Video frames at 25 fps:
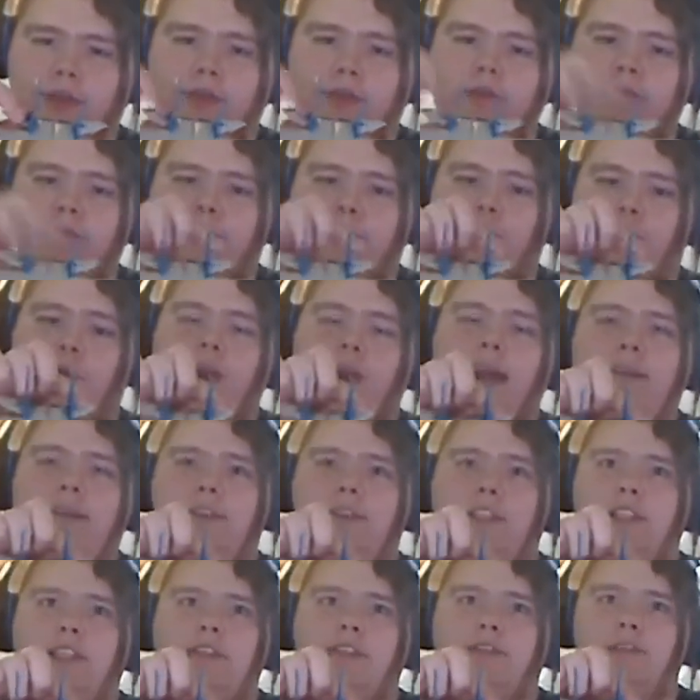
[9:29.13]
from what I've
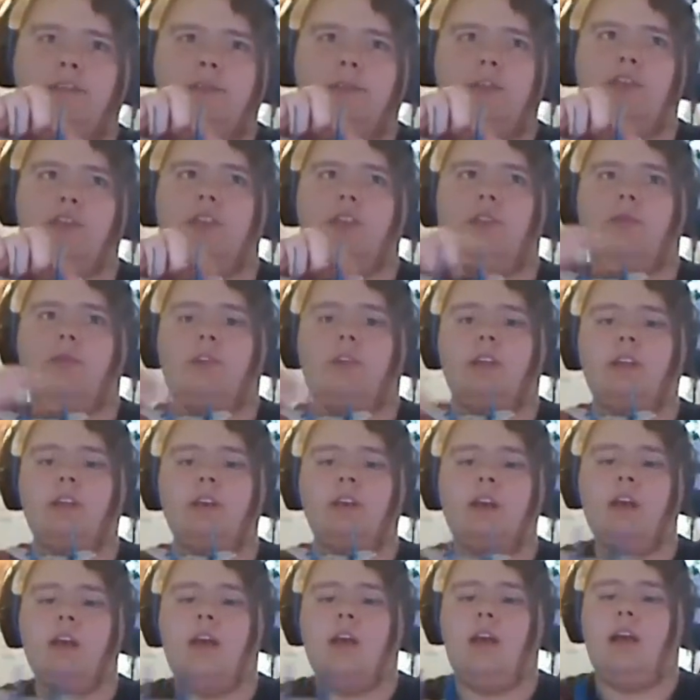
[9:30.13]
seen from the G1.
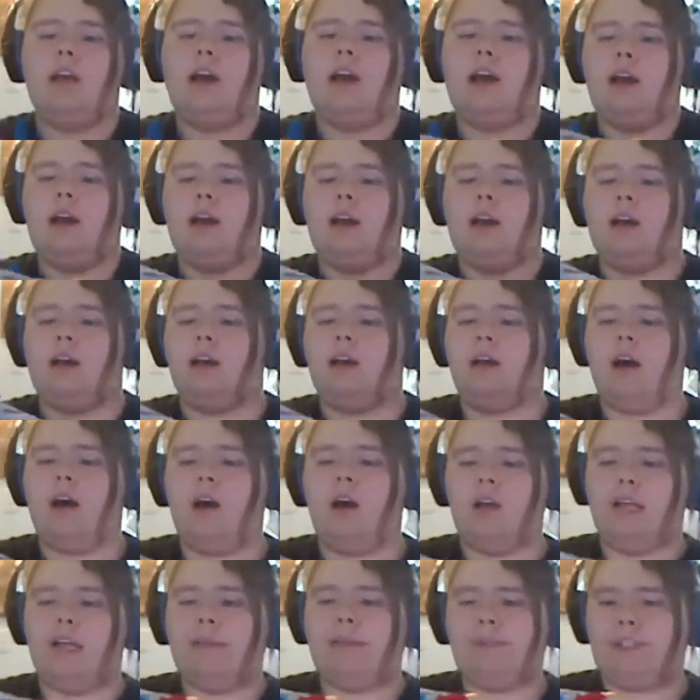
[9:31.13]

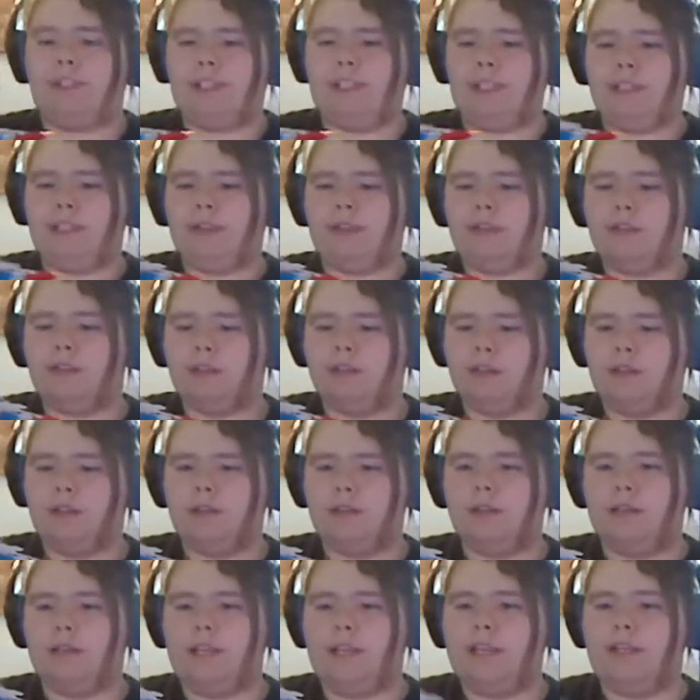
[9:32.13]
All I've seen
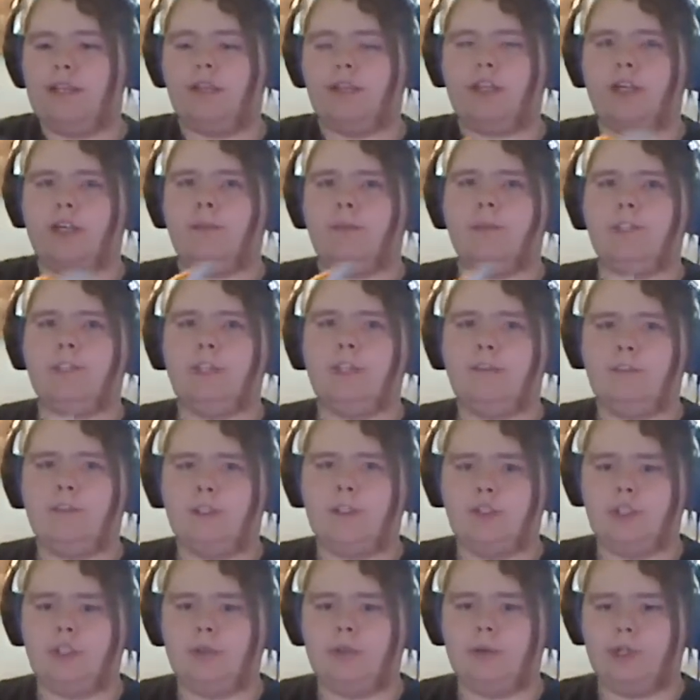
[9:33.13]
in terms of the
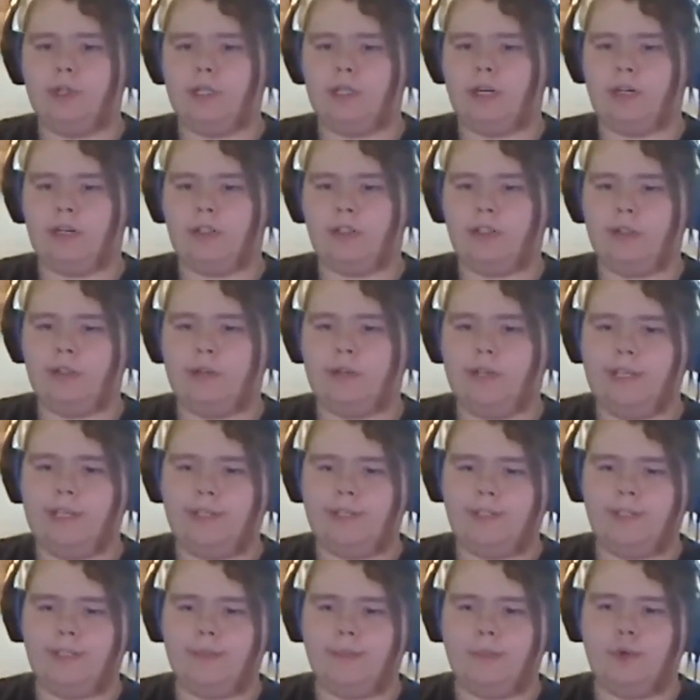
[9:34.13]
G1 cartoon
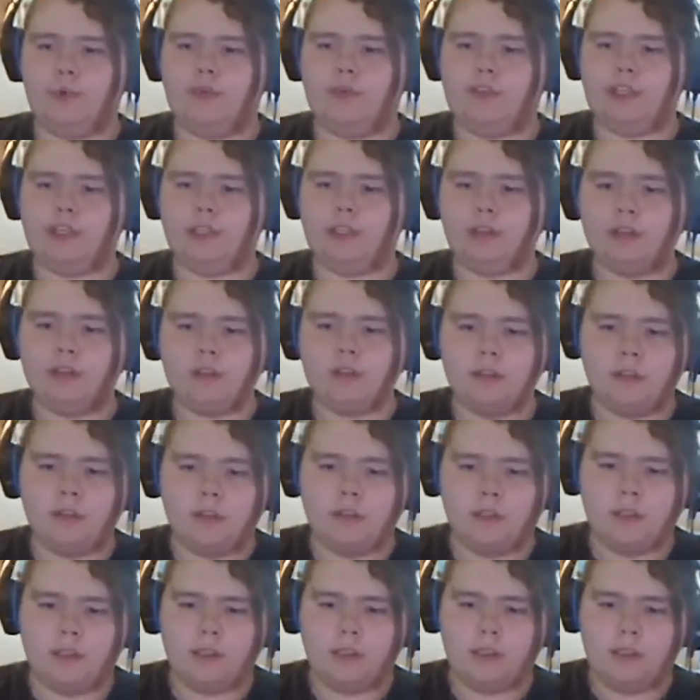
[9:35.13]
is the movie,
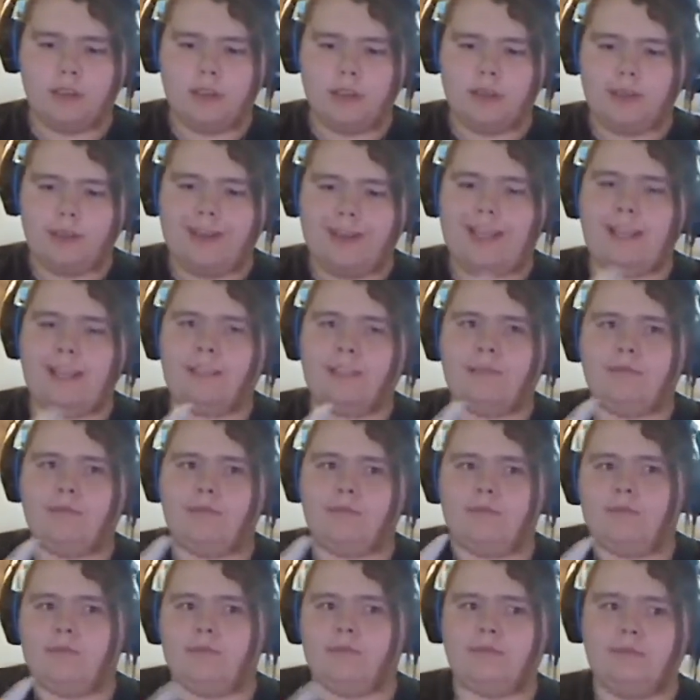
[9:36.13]
and
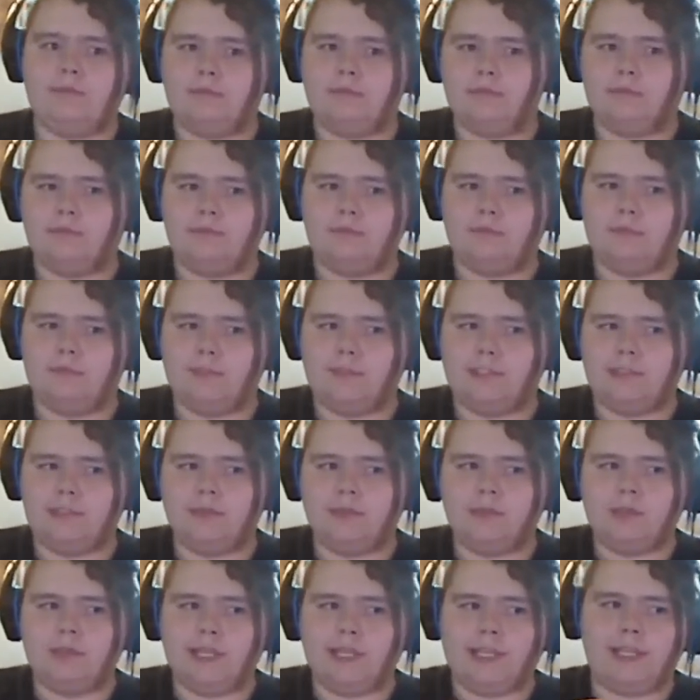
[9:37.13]

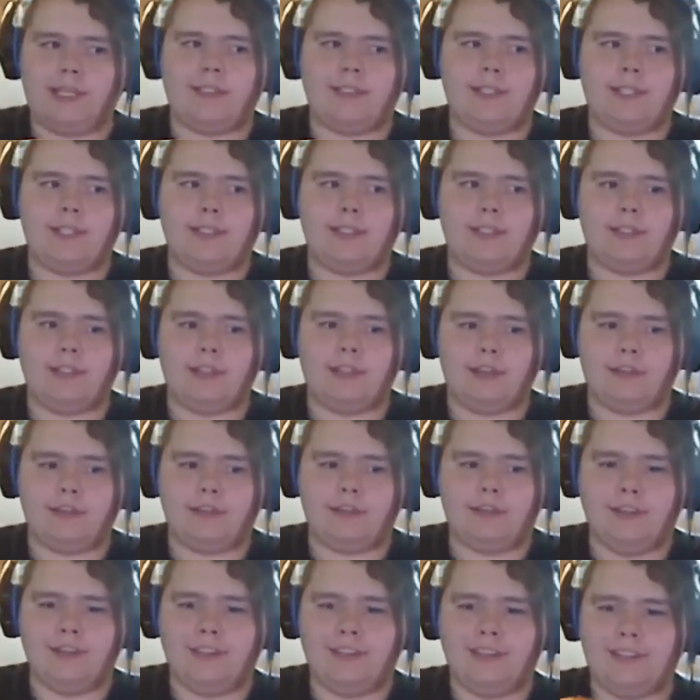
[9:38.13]
I guess that's
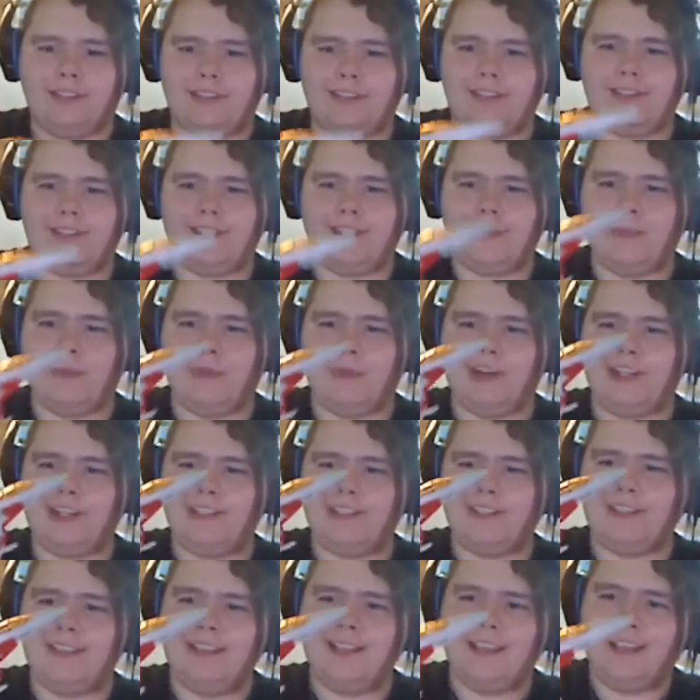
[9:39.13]
enough in some
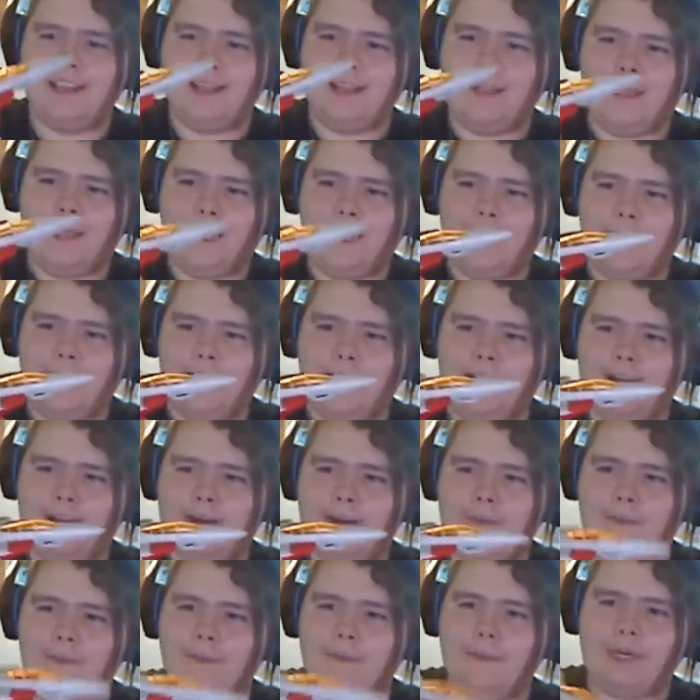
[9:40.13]
ways.
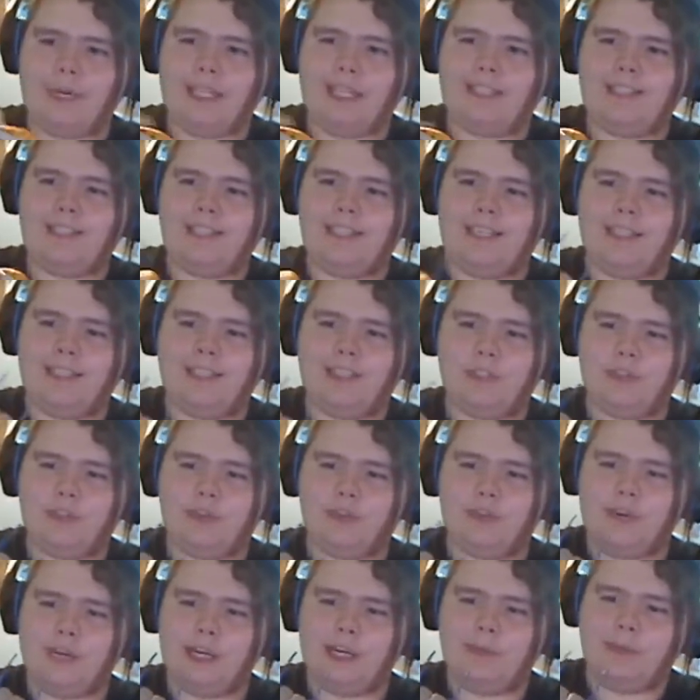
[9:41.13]
But it's
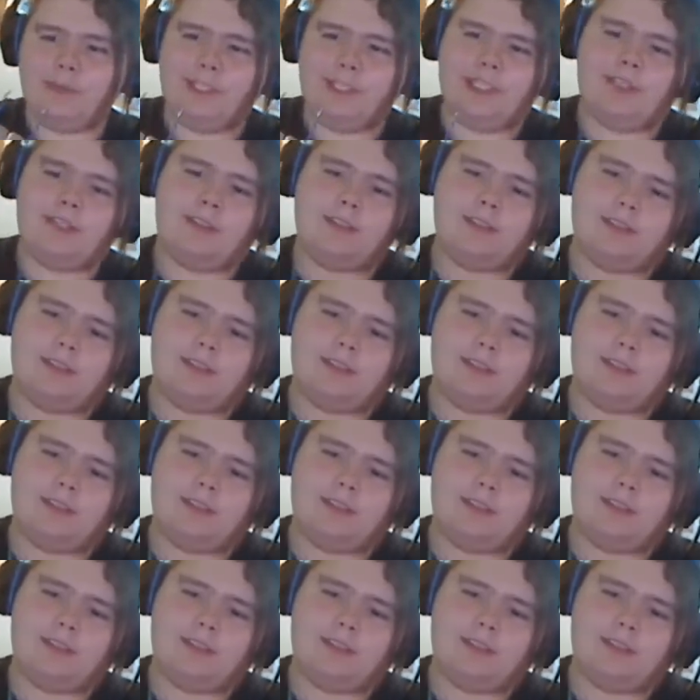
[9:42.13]
incredibly